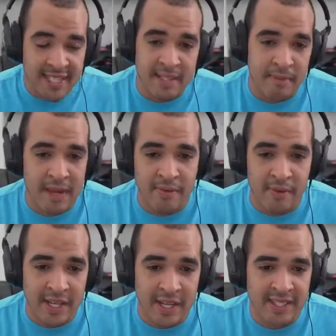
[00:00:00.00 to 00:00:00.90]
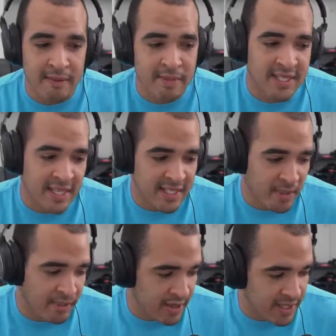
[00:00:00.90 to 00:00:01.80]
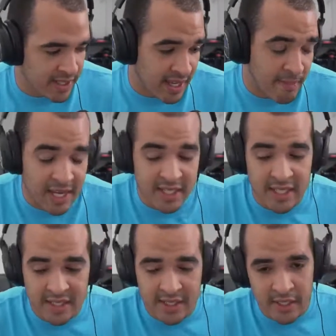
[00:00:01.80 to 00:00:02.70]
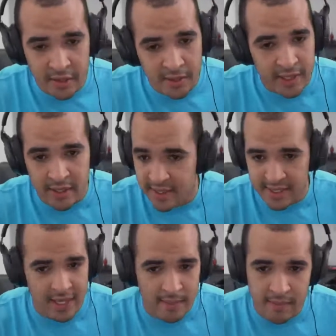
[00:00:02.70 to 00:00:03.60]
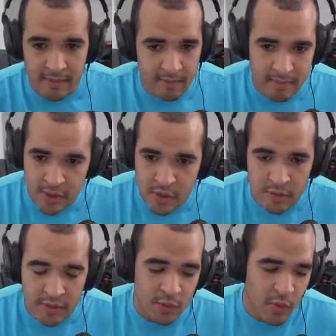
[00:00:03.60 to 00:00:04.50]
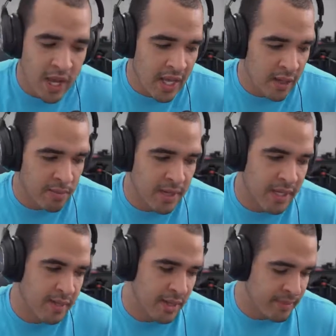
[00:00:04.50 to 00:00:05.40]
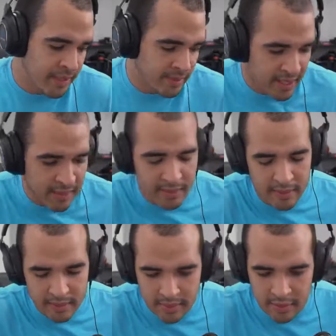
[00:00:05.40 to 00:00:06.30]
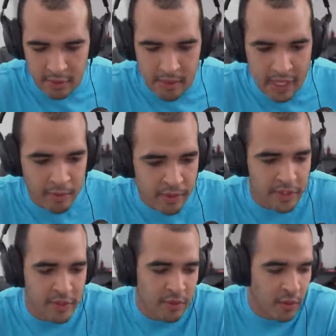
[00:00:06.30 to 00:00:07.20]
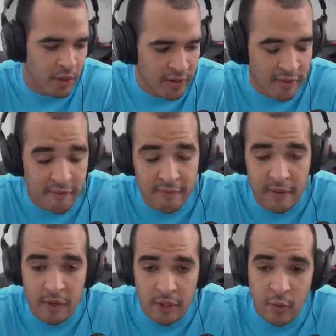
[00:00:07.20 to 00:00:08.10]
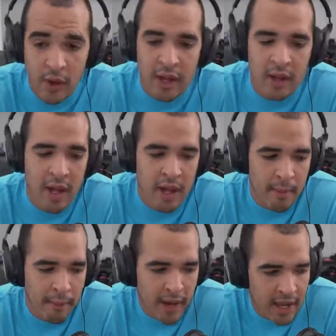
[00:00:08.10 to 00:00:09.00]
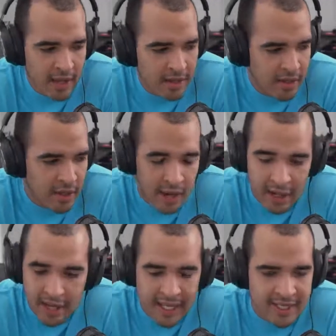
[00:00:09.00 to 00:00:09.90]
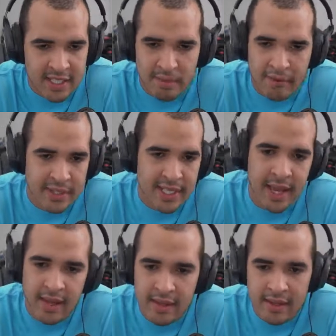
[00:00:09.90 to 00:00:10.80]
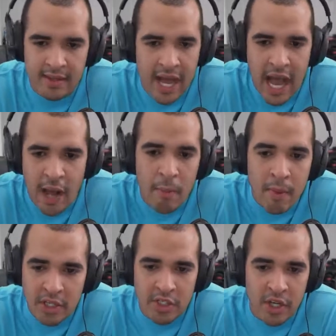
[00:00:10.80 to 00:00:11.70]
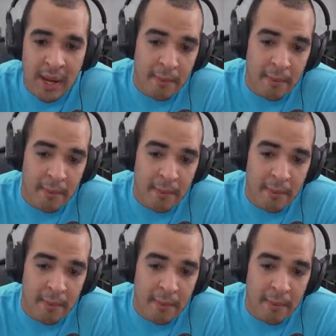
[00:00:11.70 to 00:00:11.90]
my friends. Because I'm actually considering the same move as well. But I mean, my computer's still working fairly well. But I text my friends, hey, how much could I